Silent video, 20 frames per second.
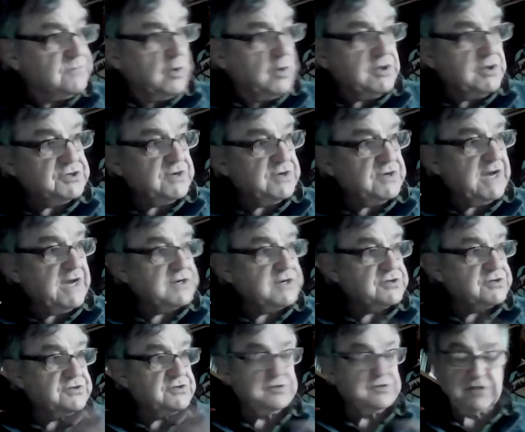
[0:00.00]
oyster
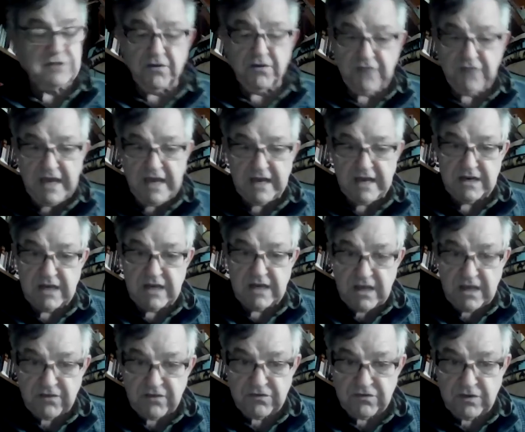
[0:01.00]
catchers and stuff can't
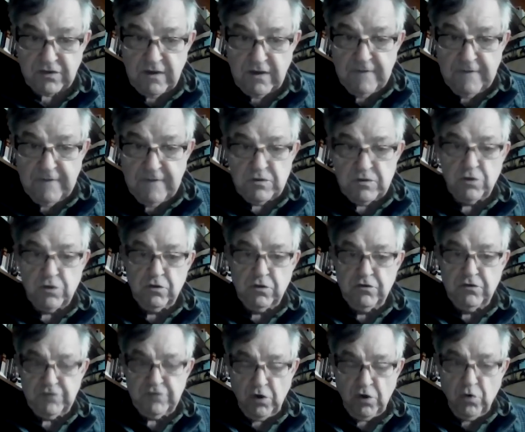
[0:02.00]
nest, you
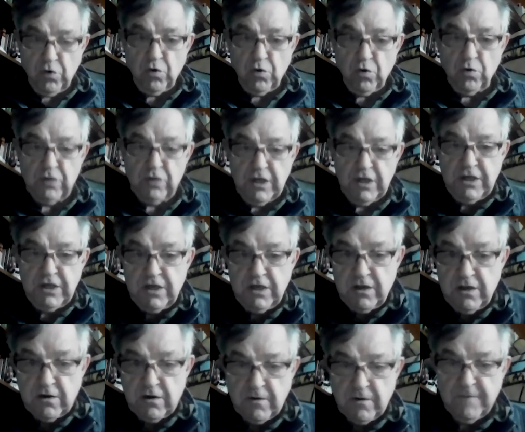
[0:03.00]
lose a whole
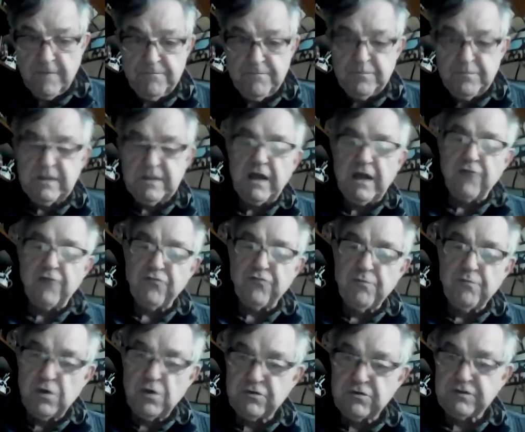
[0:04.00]
year. Now, for
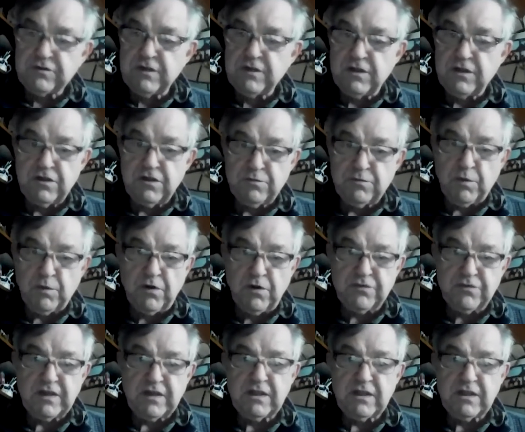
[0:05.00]
most of these
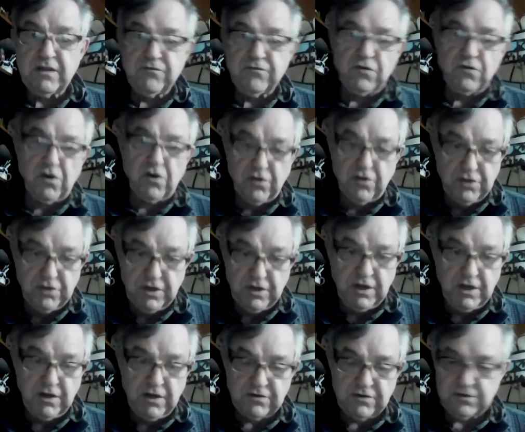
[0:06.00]
birds, they live longer than a
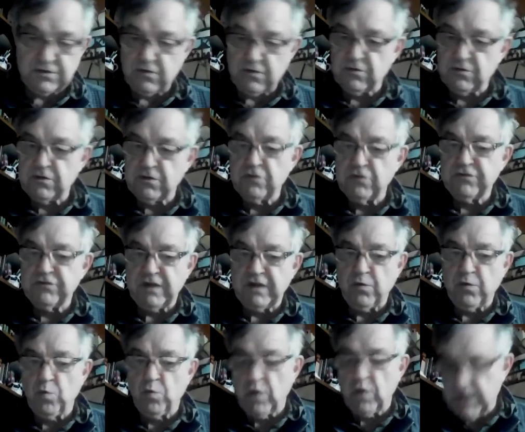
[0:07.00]
year. So
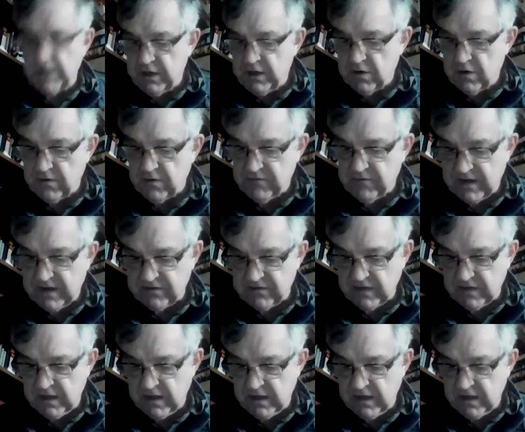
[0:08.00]
losing one year of
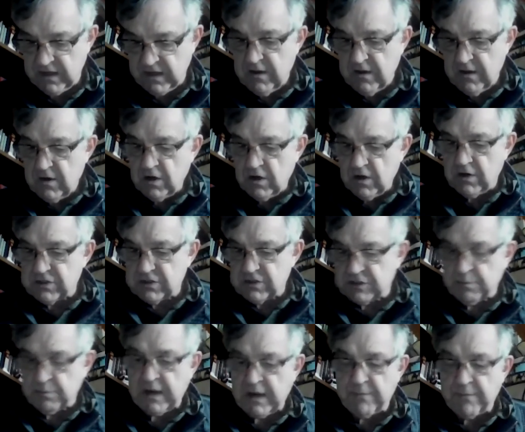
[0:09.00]
nesting hurts
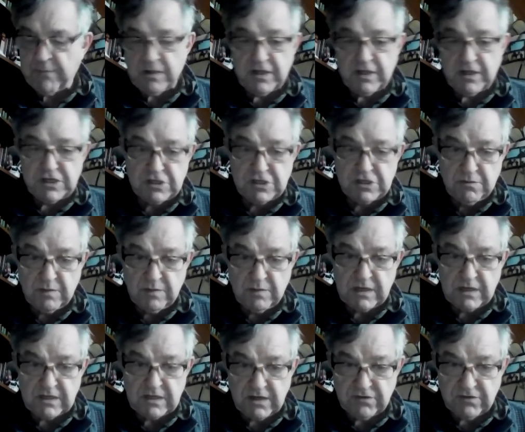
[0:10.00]
the population, but
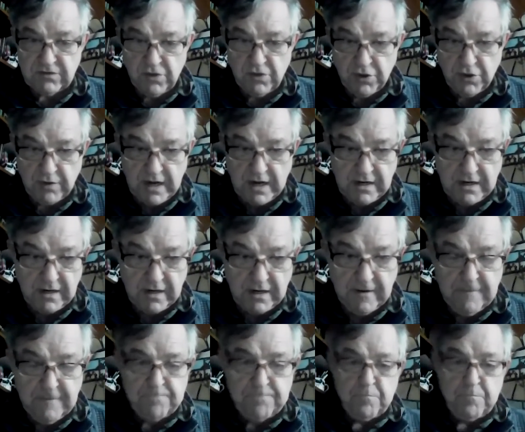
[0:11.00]
it doesn't threaten it.
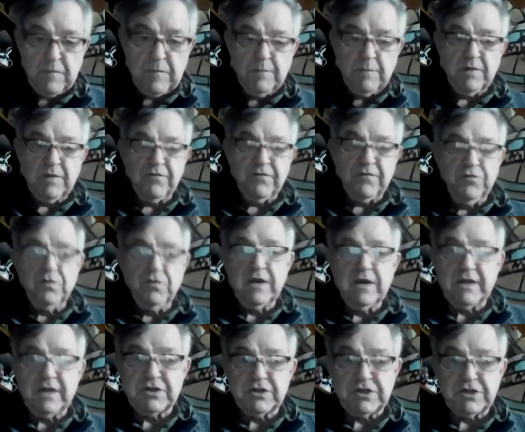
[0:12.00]
But if you get
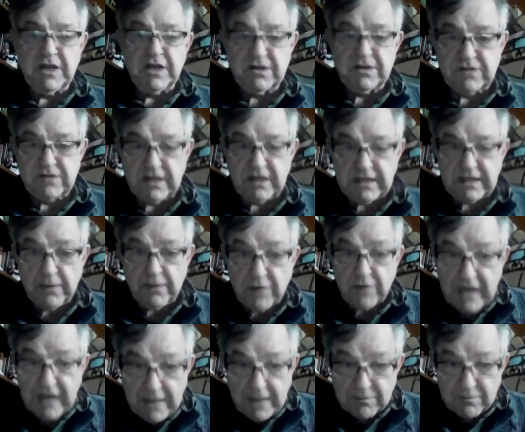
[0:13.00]
a change like that where it
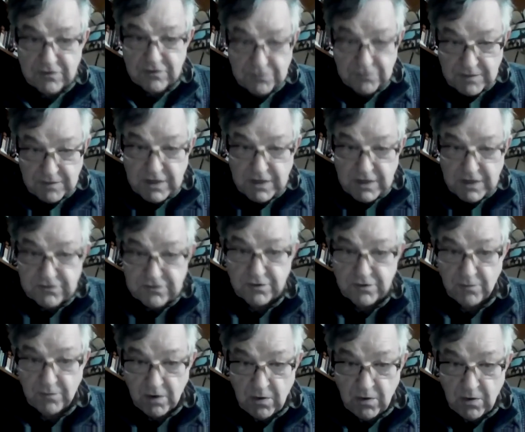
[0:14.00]
happens three years in a
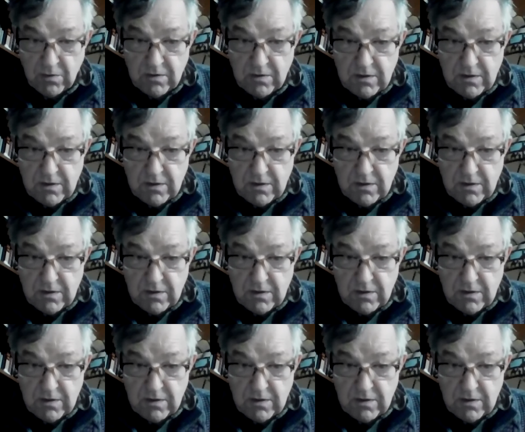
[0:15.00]
row,